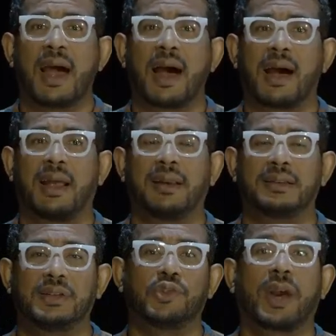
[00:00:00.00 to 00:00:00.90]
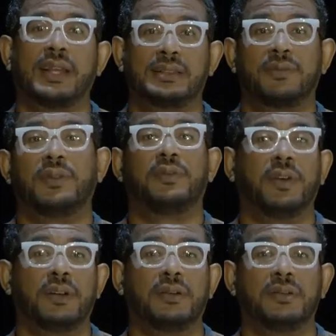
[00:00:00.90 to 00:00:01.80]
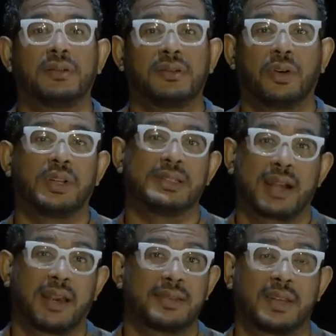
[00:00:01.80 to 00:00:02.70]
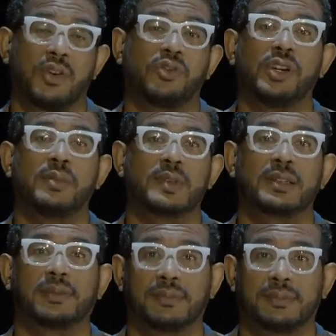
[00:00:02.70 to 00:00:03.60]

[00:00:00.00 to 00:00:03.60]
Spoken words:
and to try to fulfill your desires and your dreams.